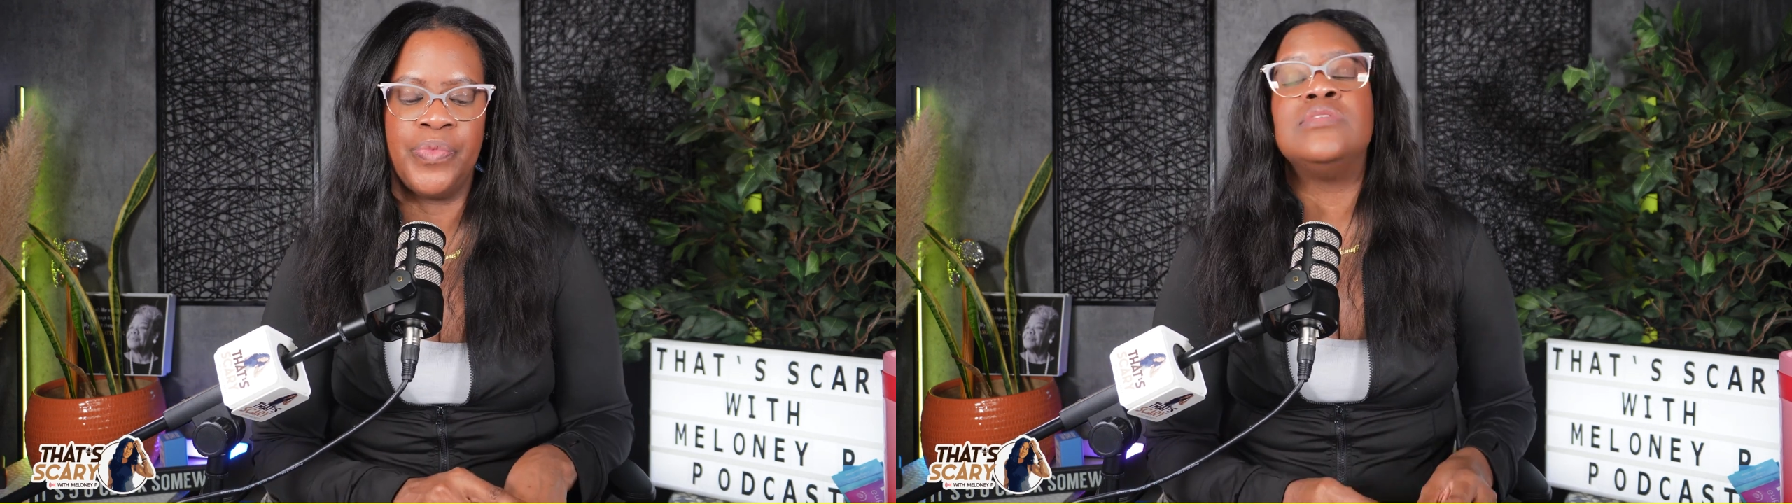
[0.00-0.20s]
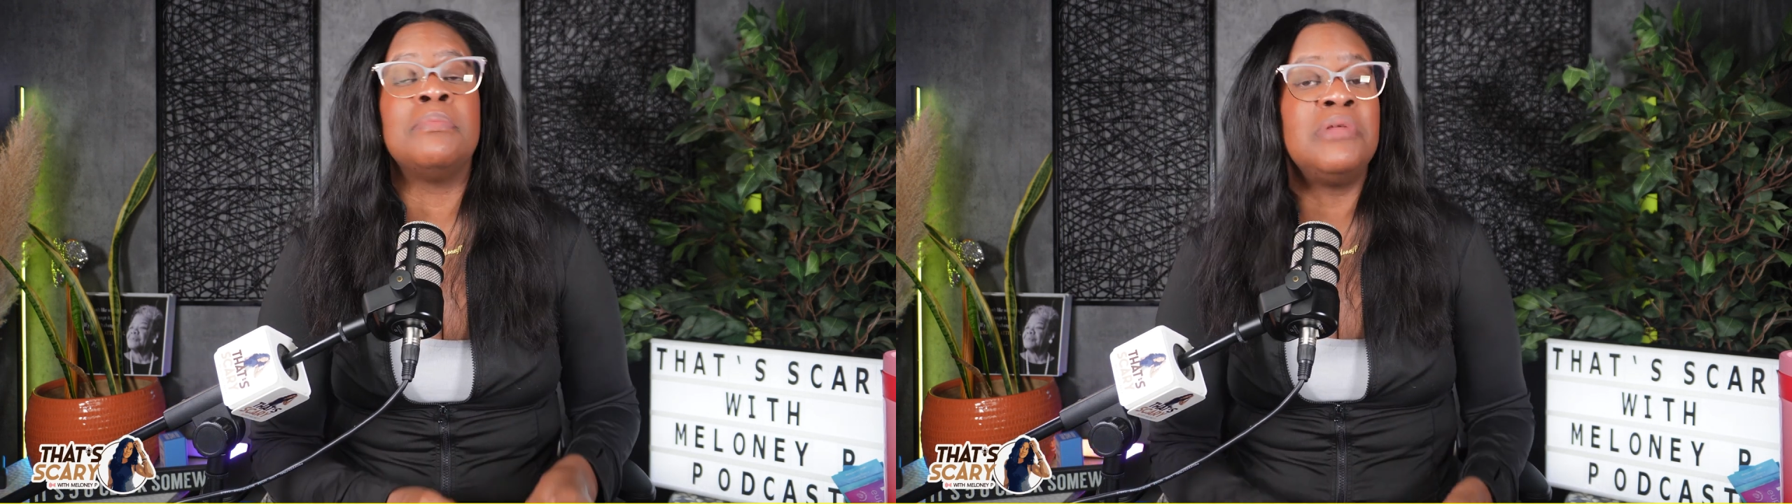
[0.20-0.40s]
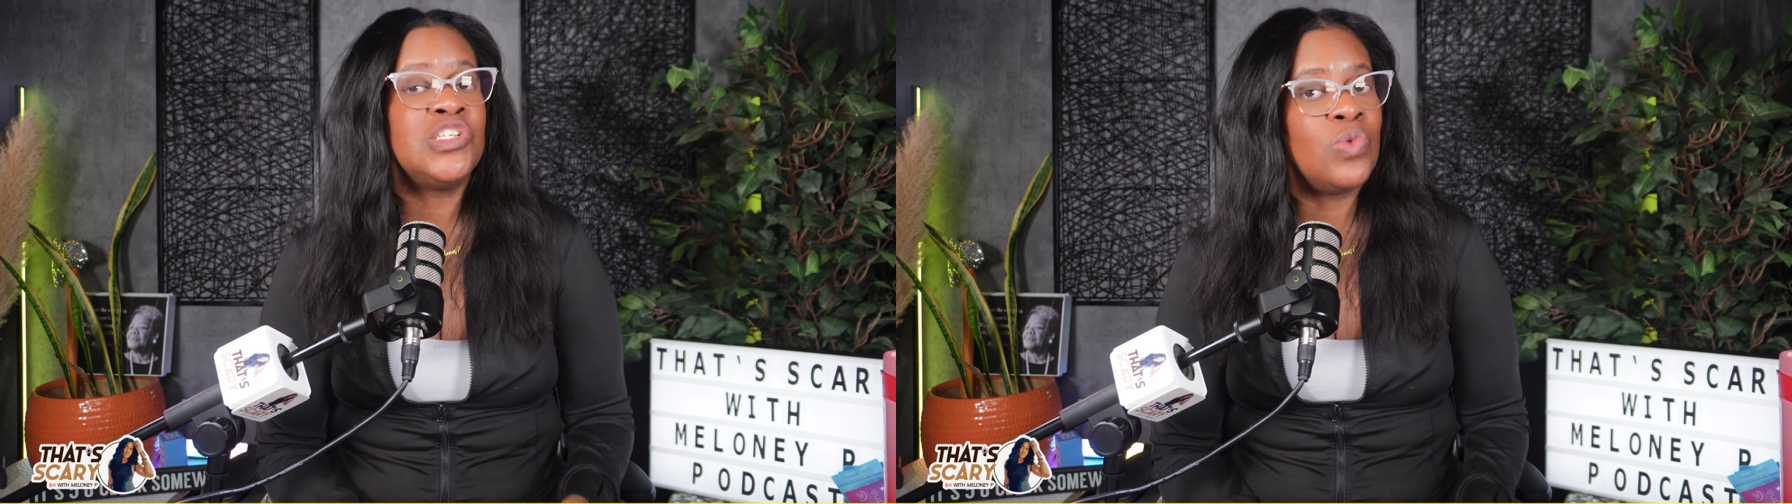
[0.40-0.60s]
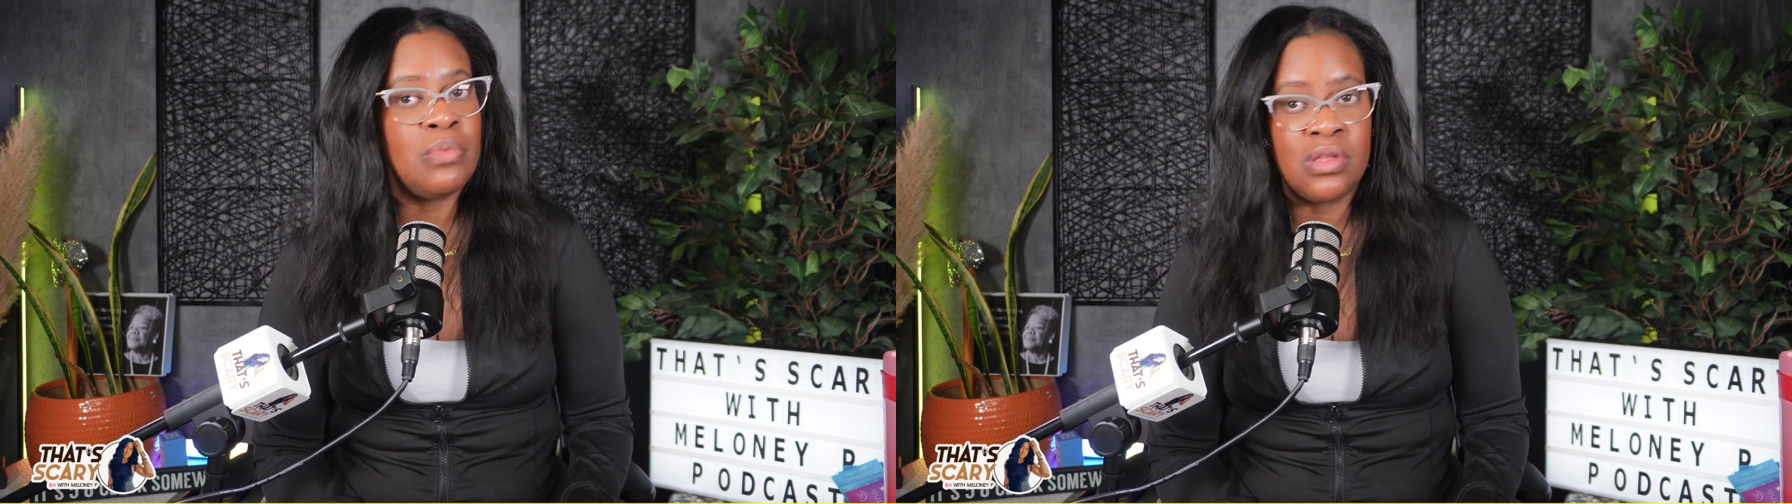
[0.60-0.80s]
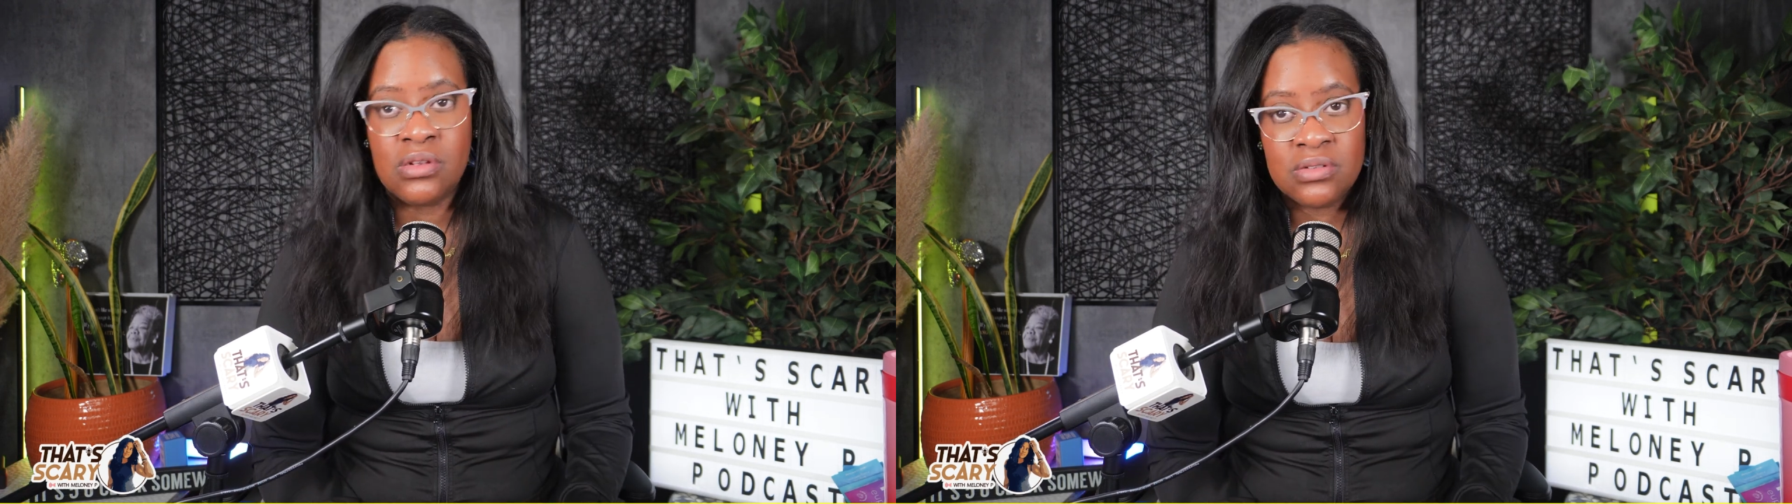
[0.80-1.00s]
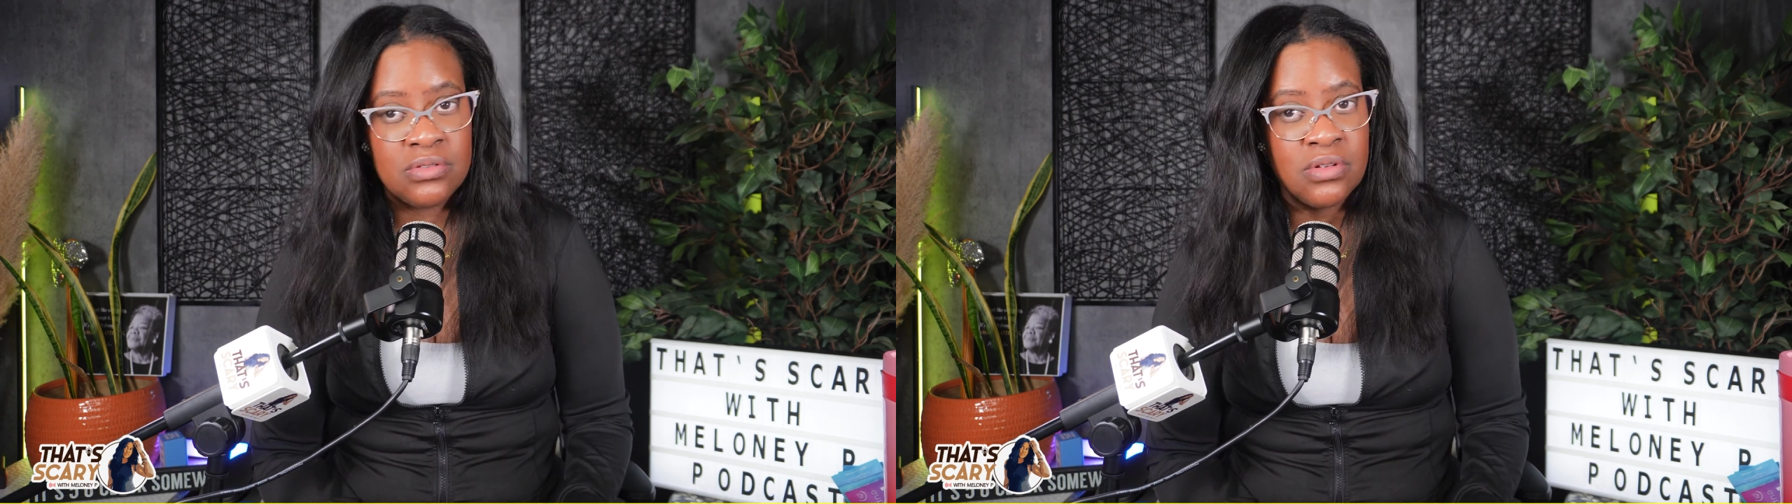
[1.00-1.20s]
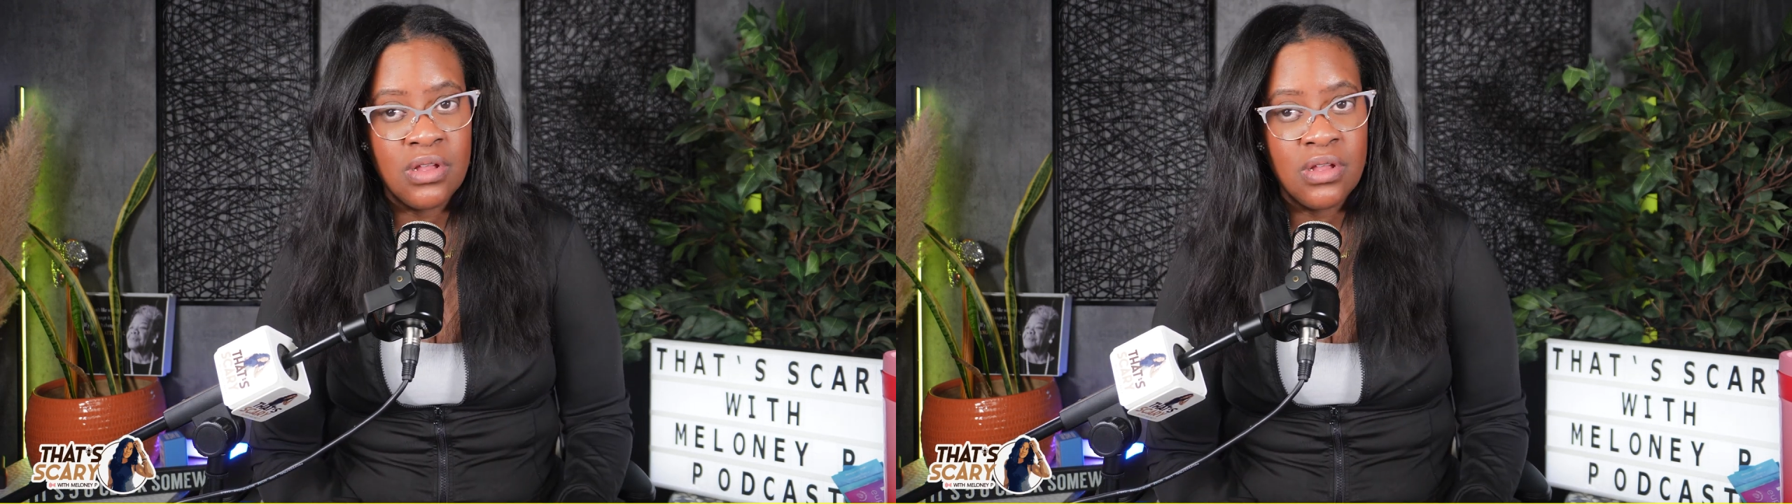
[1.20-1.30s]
Some of these women,